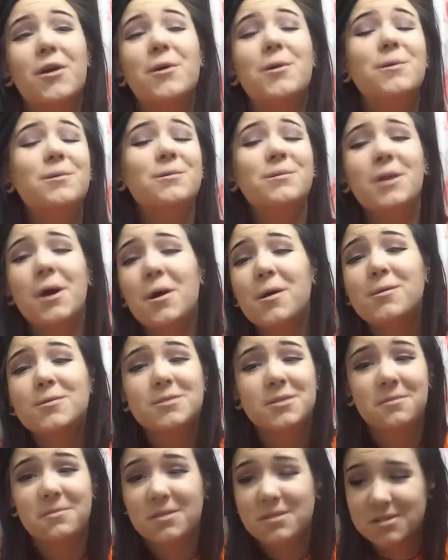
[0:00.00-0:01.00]
Who
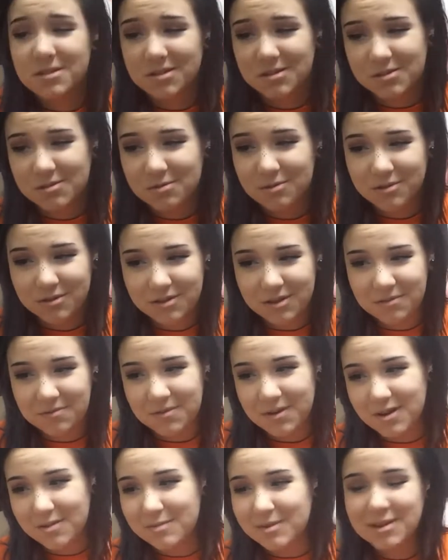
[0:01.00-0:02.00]
knows if this is cruelty
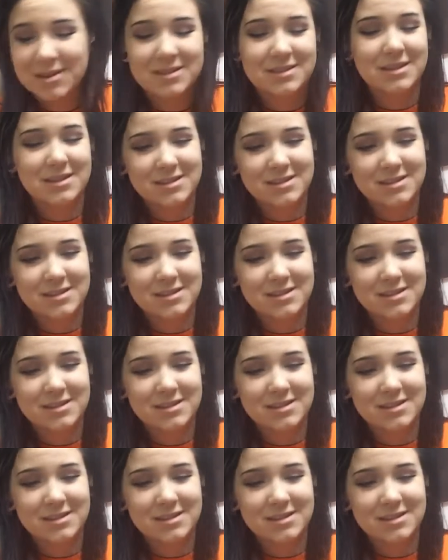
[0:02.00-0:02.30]
free because